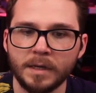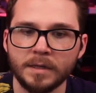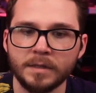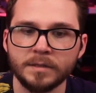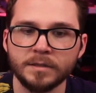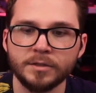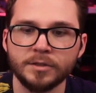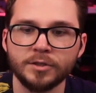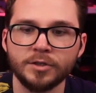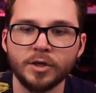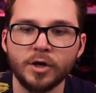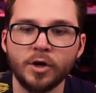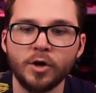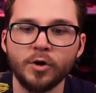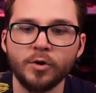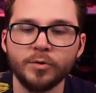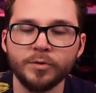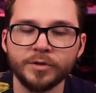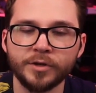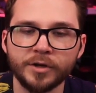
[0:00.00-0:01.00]

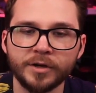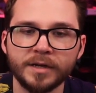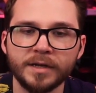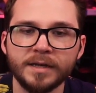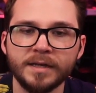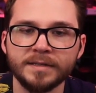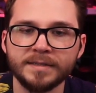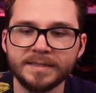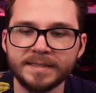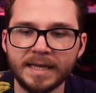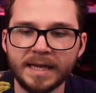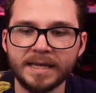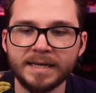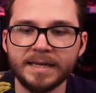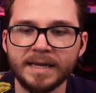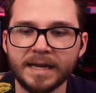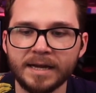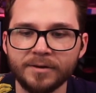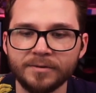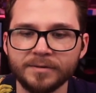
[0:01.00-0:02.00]
So you're gonna send
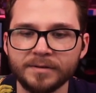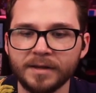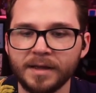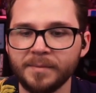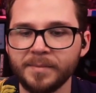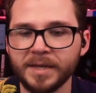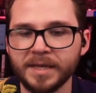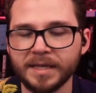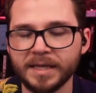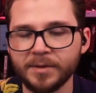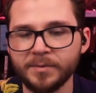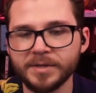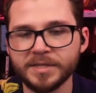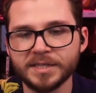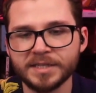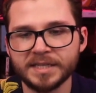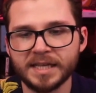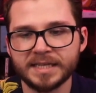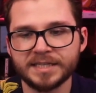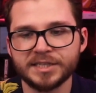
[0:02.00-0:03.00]
out, I mean, can we
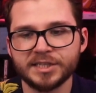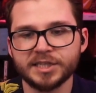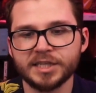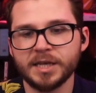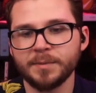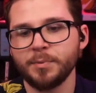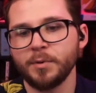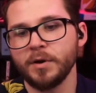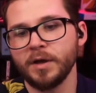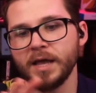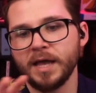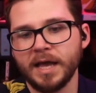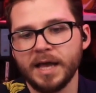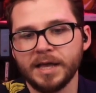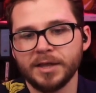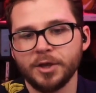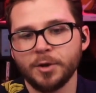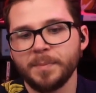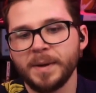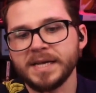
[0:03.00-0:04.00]
just like skip away?
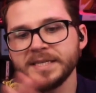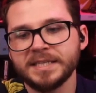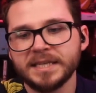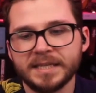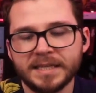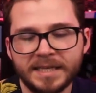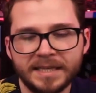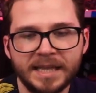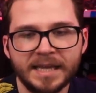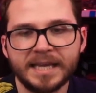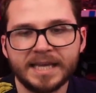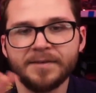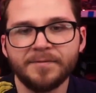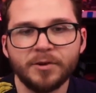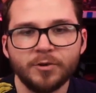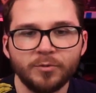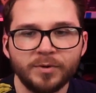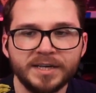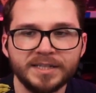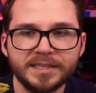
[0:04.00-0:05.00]
They're basically like
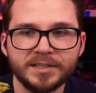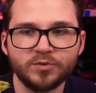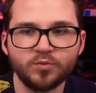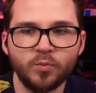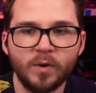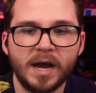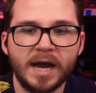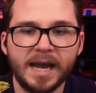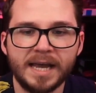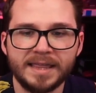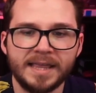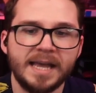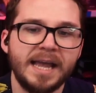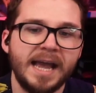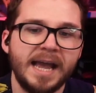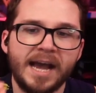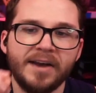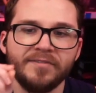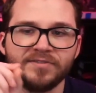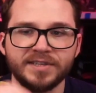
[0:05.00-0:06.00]
giving reasons why they
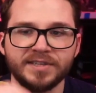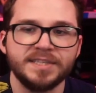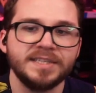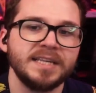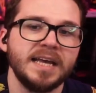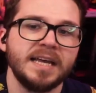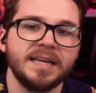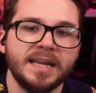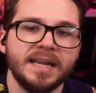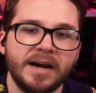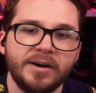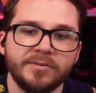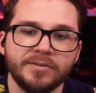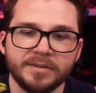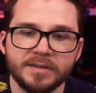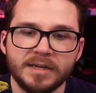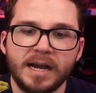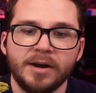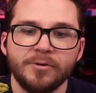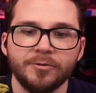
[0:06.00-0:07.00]
have to send out
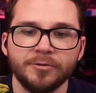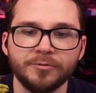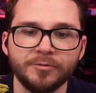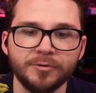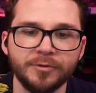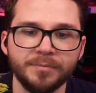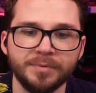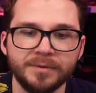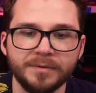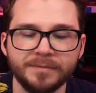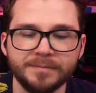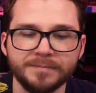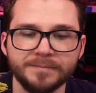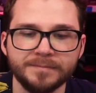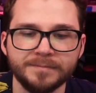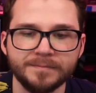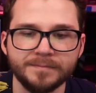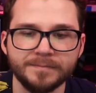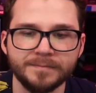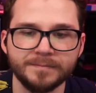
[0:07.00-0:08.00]
our group,
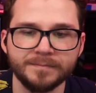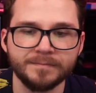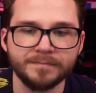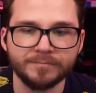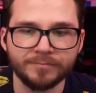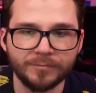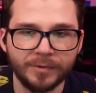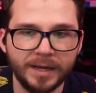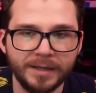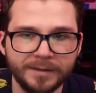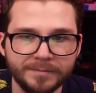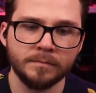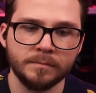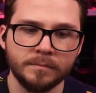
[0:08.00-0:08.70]
right?